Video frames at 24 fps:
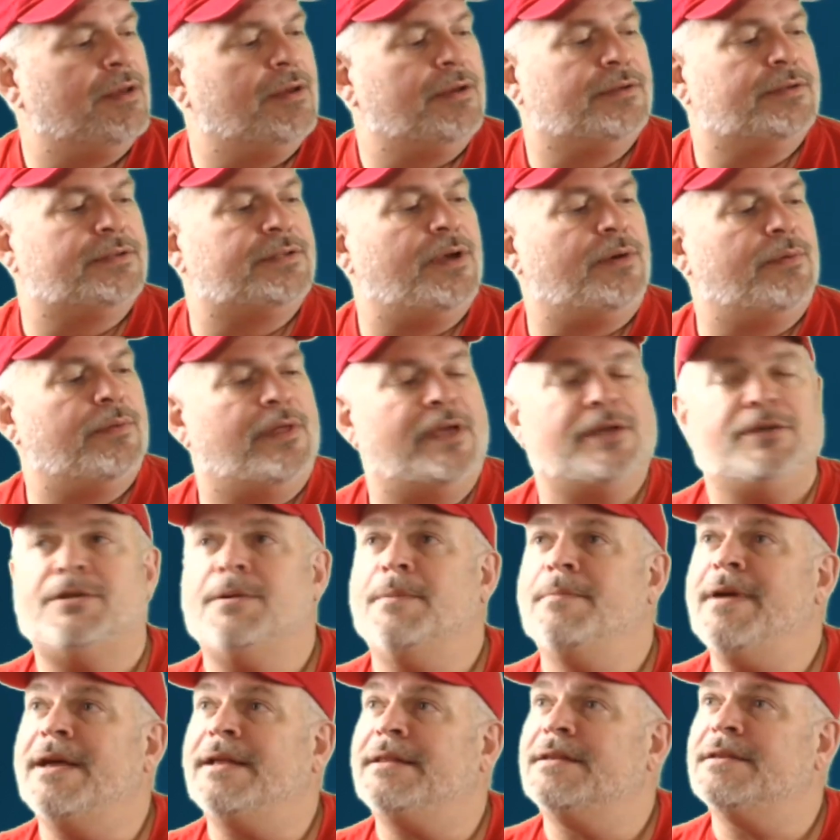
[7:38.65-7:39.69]
So they
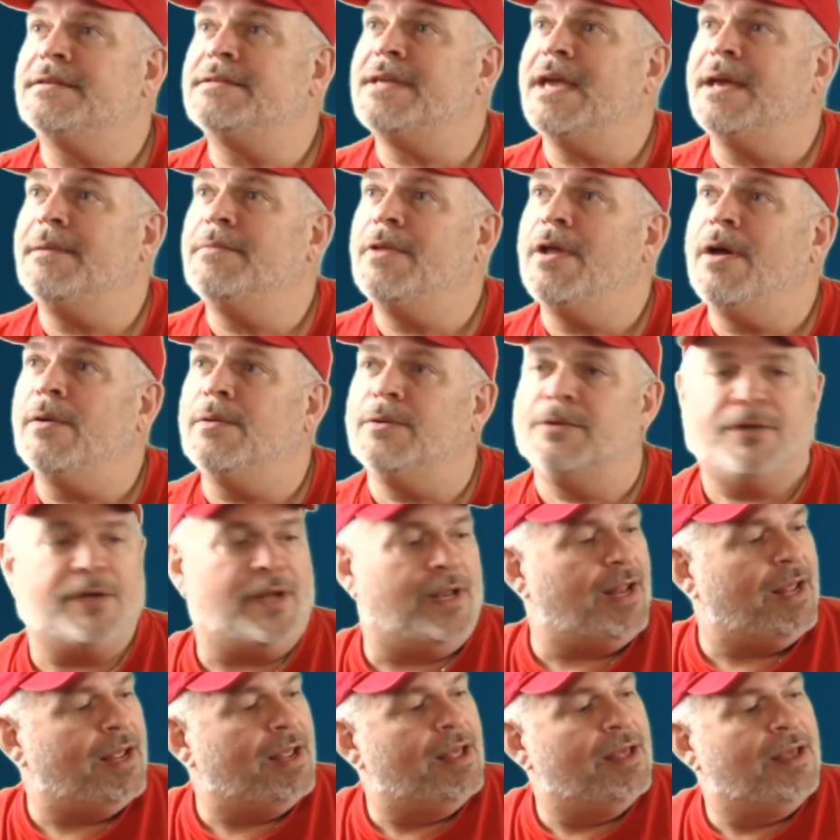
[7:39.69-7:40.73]
should make the same note,
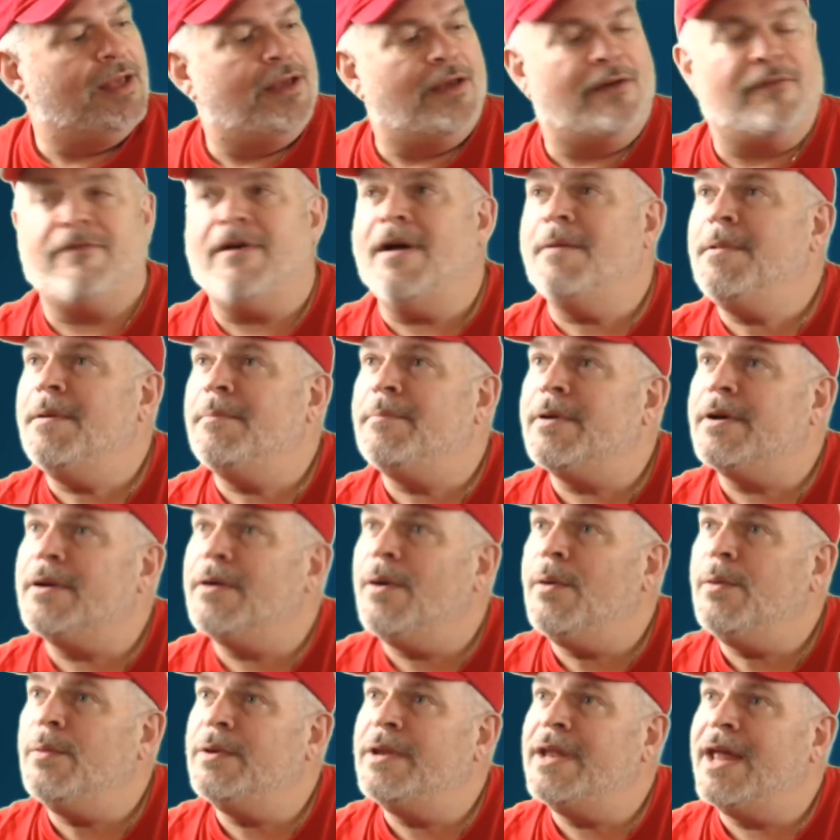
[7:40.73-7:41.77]
shouldn't they? If I'm up there
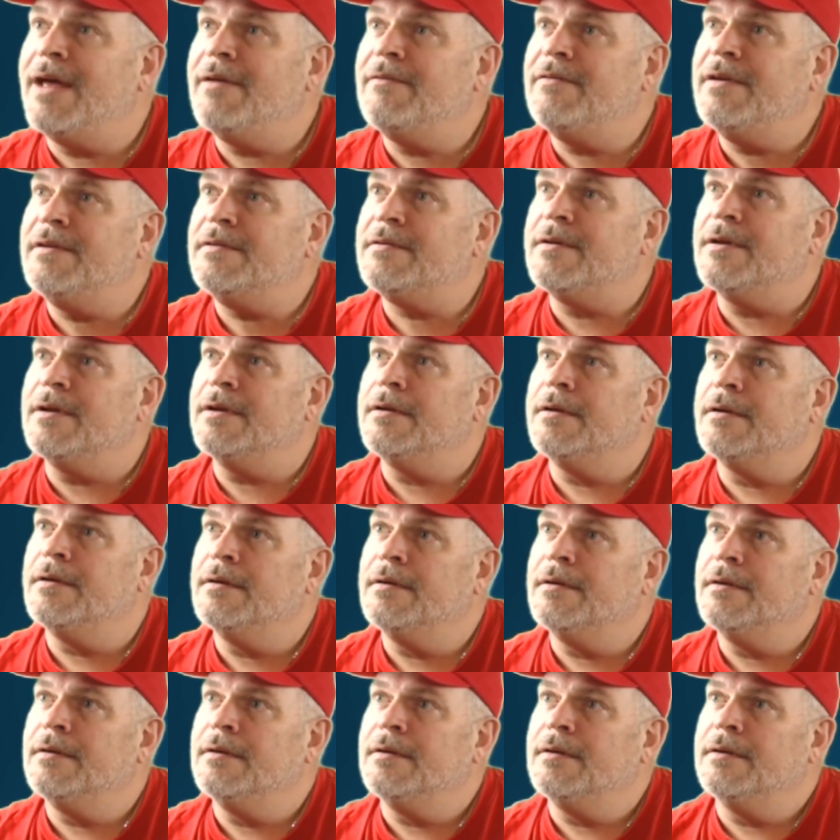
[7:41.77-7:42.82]
holding that 5th string,
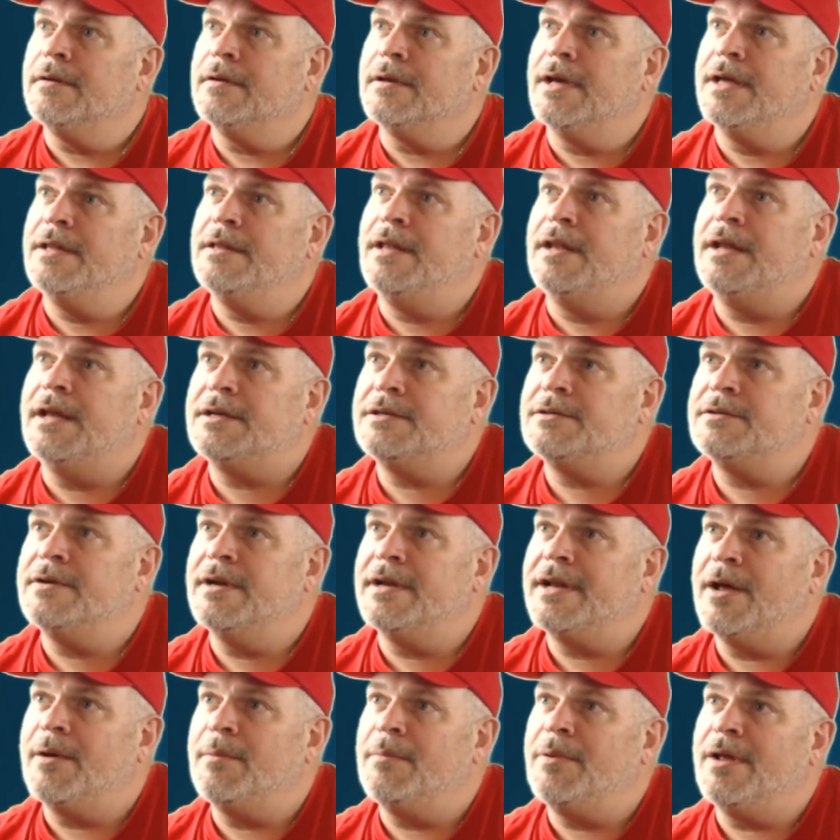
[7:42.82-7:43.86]
and the next
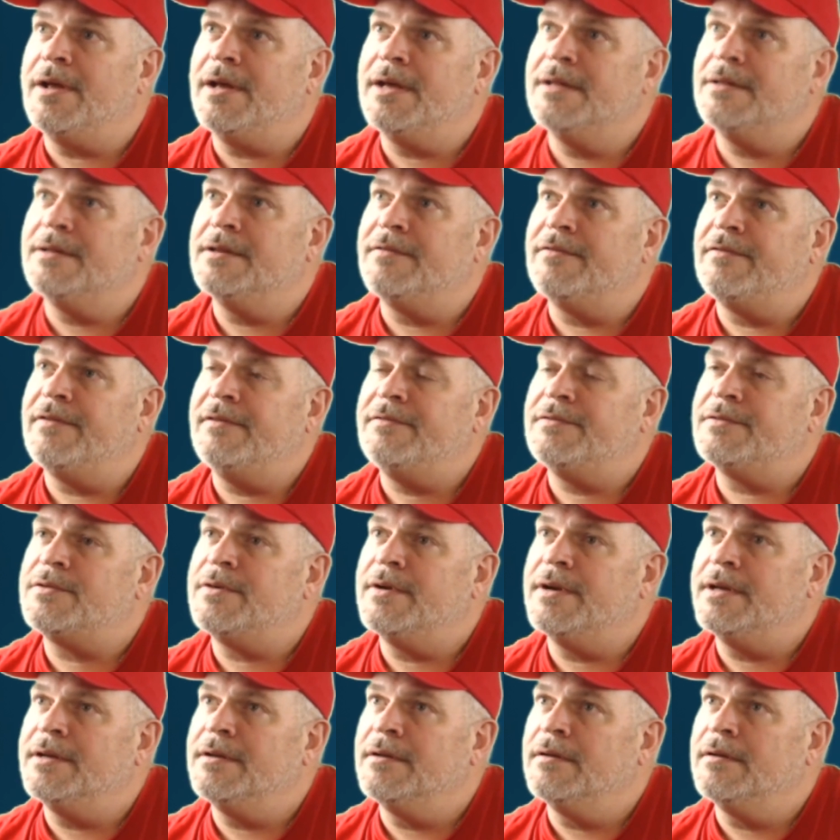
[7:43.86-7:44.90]
string down plucking the 5th
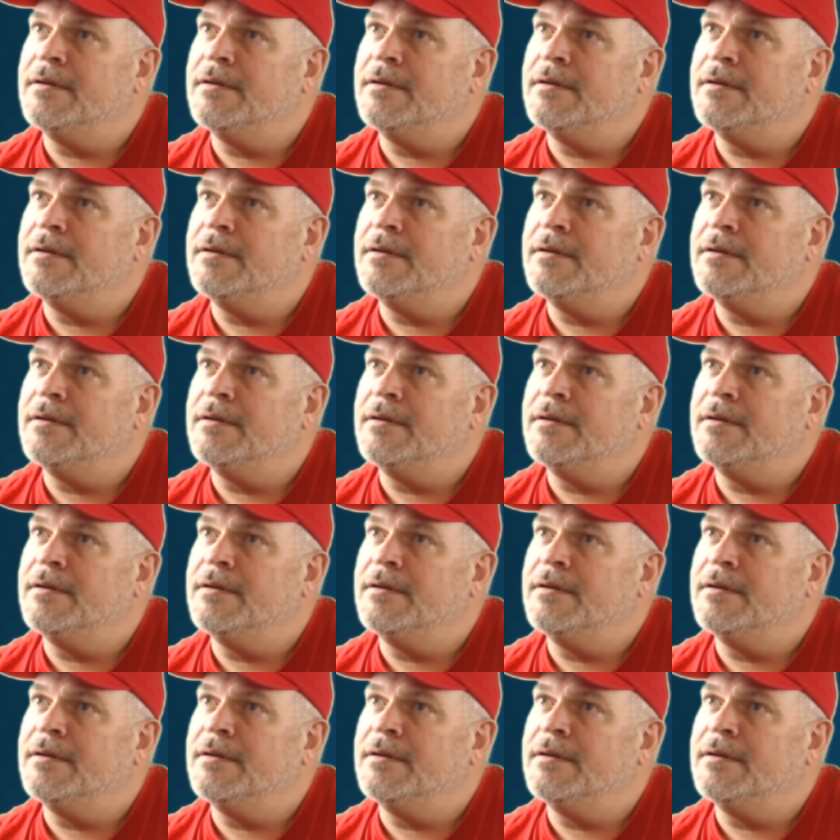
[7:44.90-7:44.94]
string,